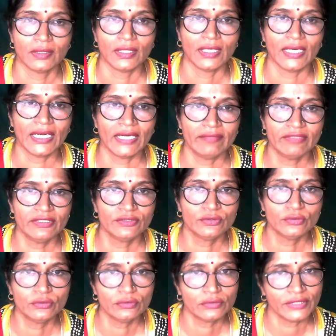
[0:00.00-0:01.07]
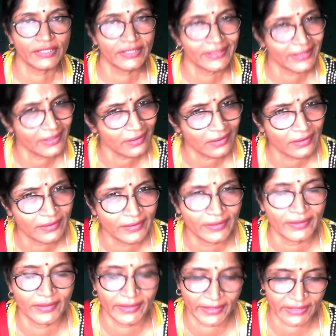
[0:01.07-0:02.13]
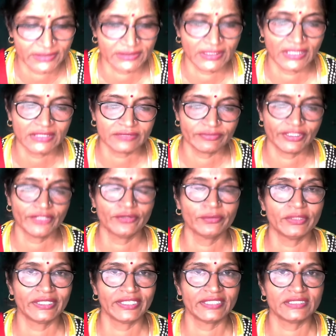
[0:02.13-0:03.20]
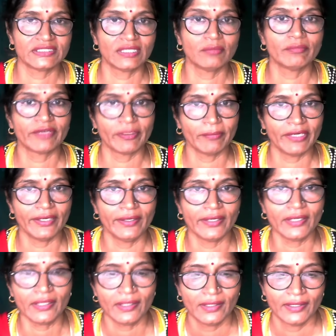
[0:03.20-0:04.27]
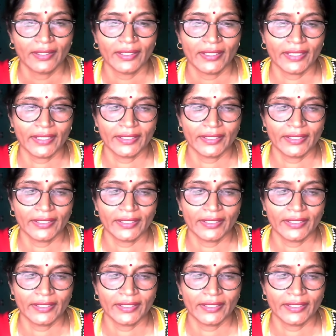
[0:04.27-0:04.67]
I will do in the next class, where you will get some remainder, and